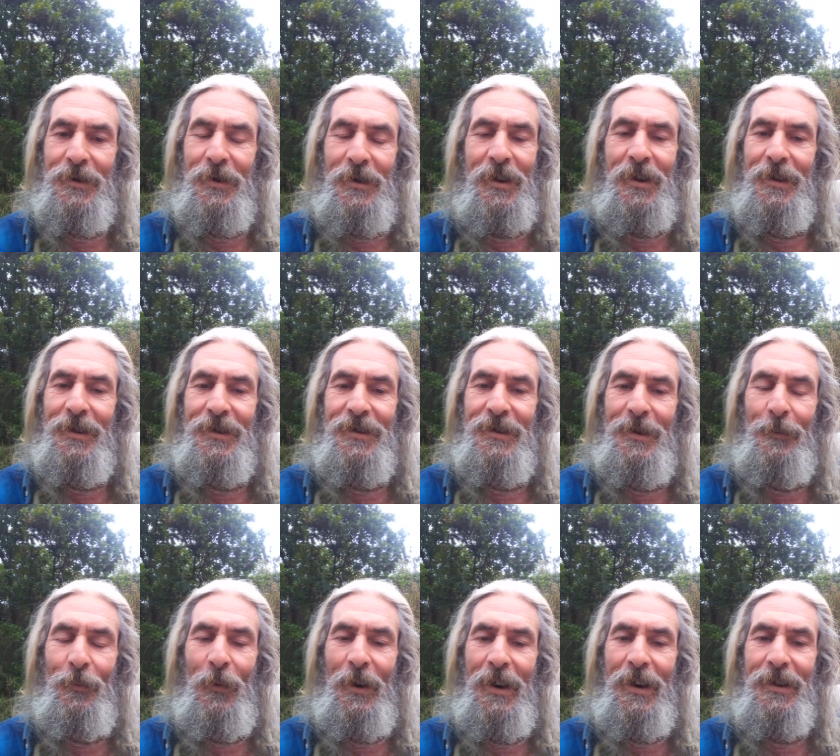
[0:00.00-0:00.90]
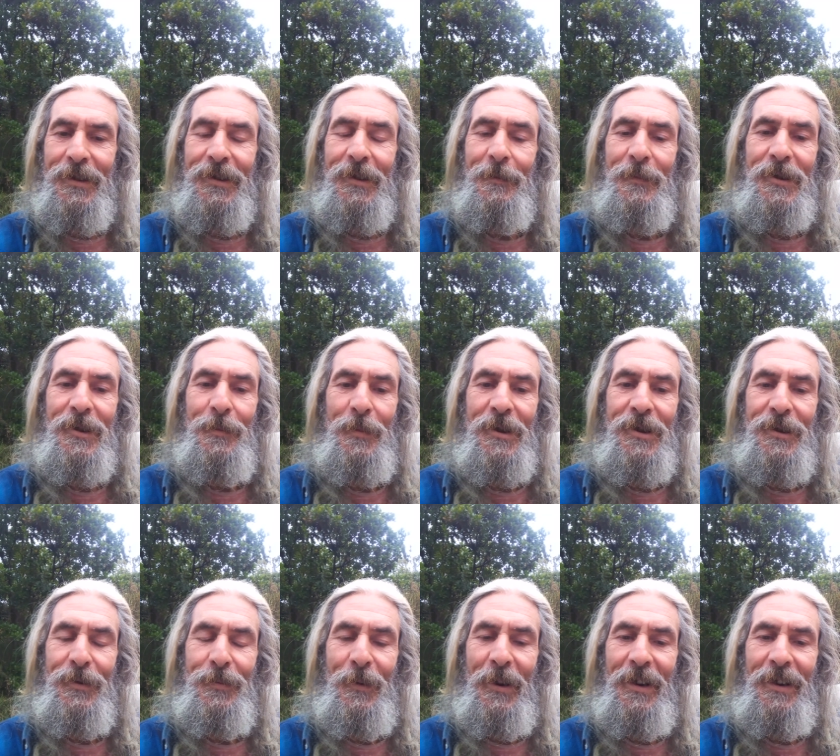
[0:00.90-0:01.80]
to, in some ways, seems to be
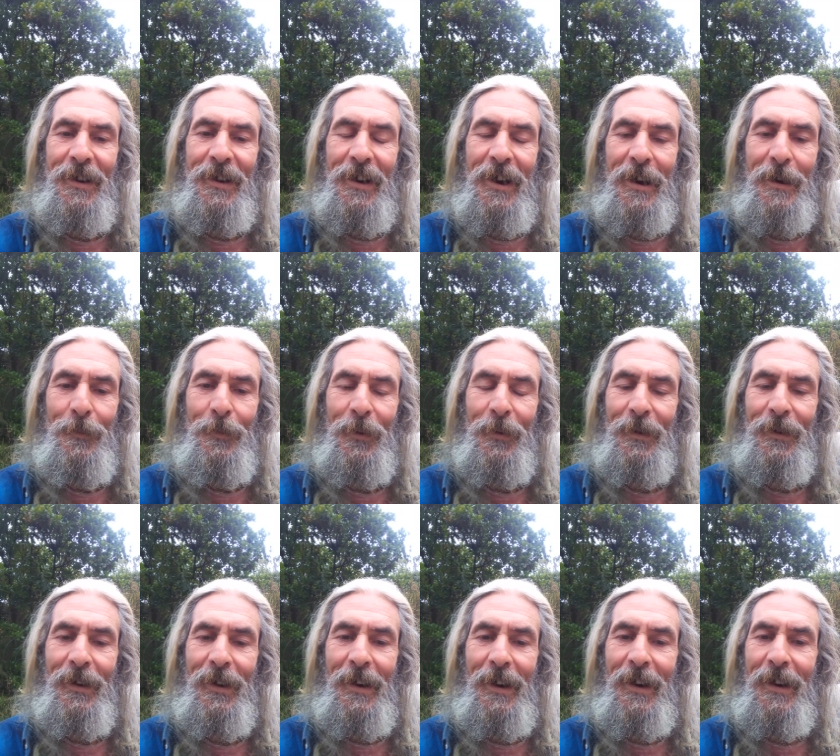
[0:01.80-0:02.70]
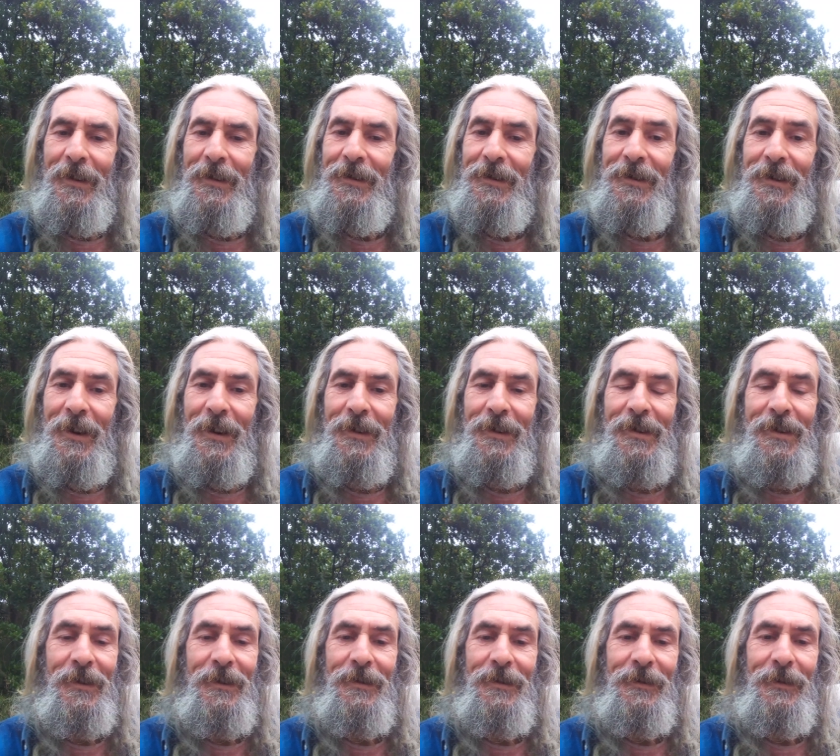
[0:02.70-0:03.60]
speeding up, and yet it
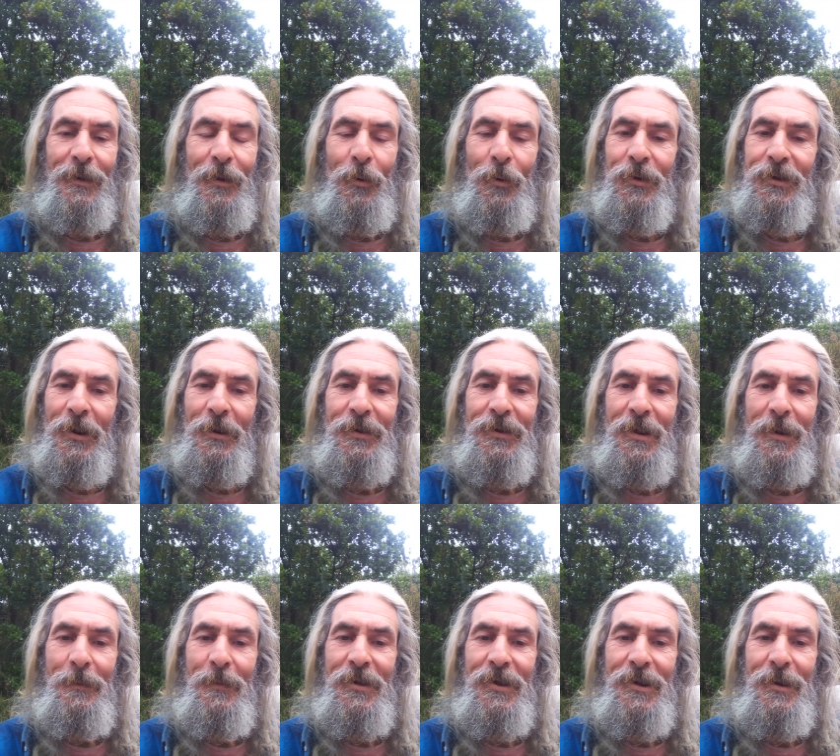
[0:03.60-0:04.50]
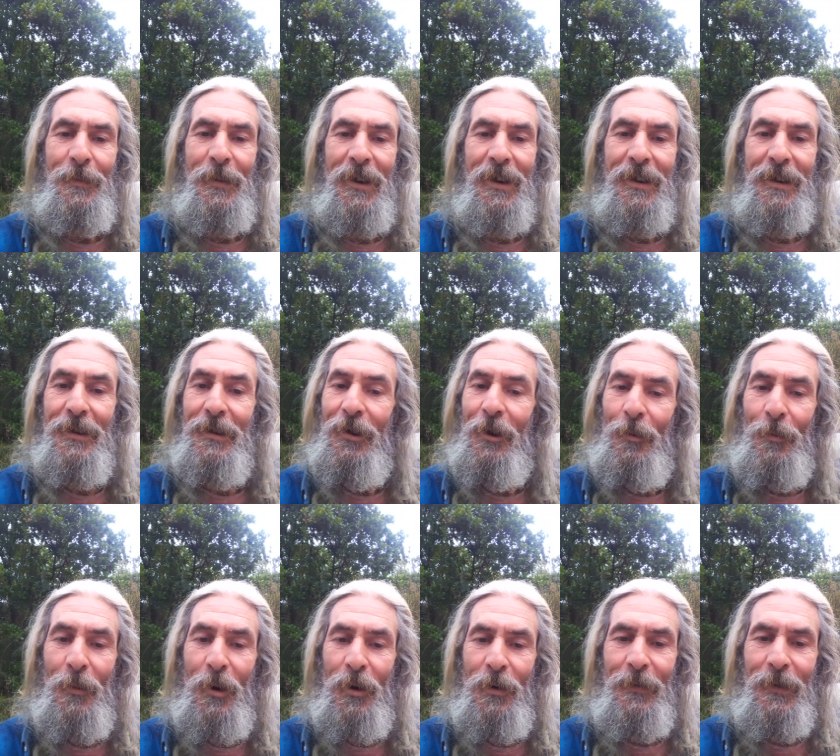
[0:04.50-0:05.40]
also seems to be not
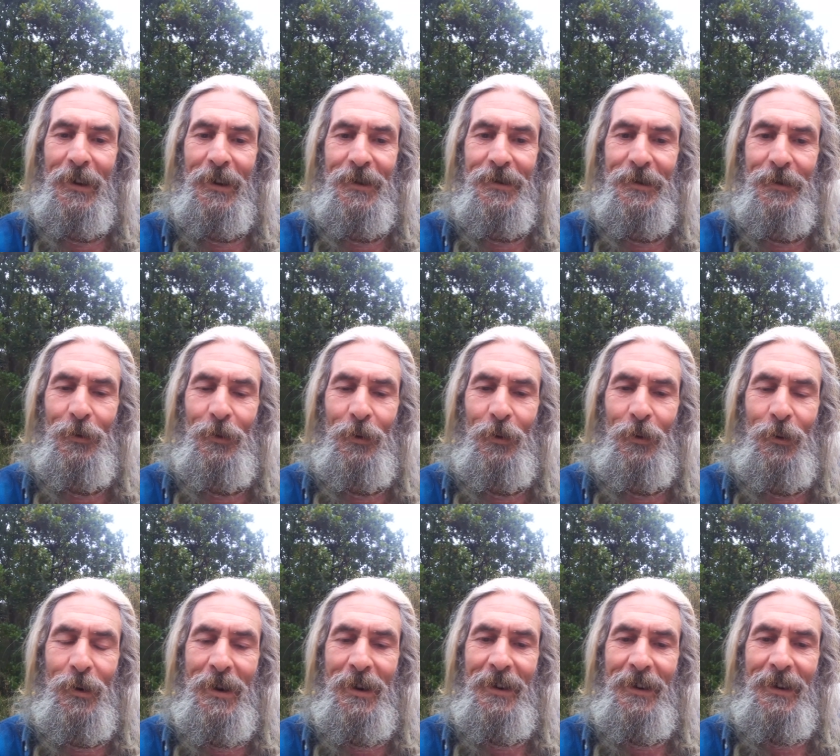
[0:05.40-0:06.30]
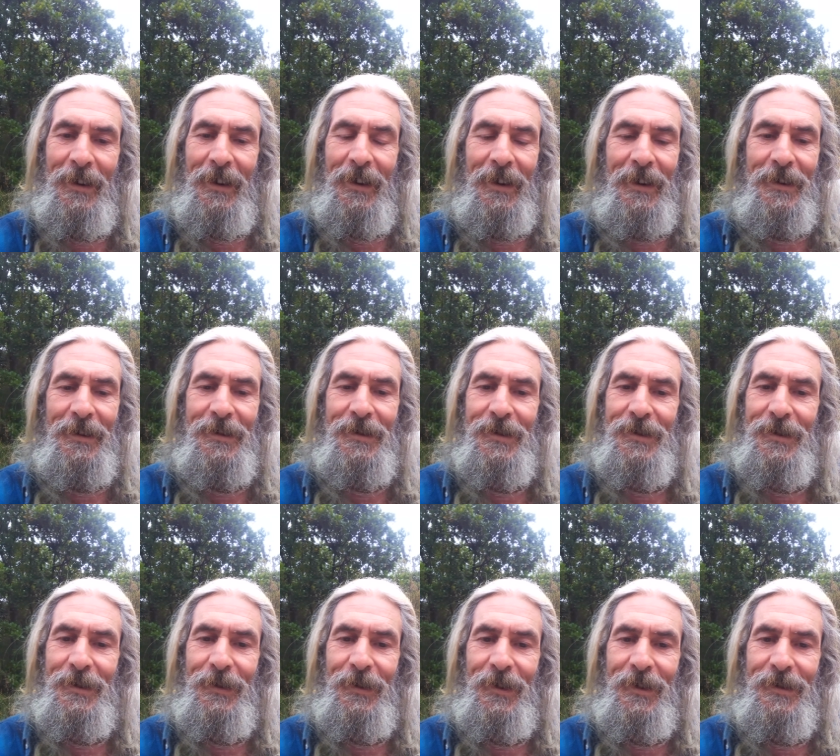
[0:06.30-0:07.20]
moving at all. It's
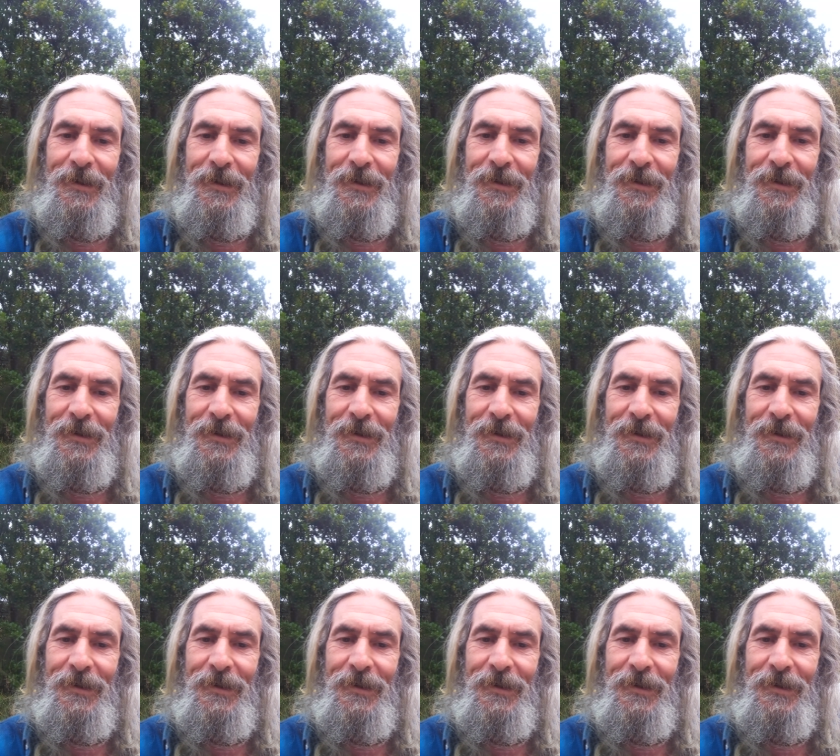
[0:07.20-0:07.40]
this